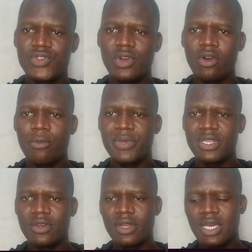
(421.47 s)
us your
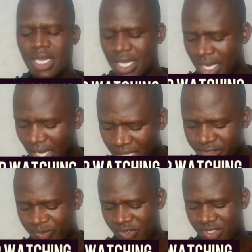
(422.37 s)
opinion.
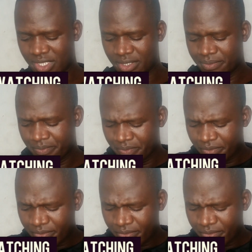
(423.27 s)
Let's proceed.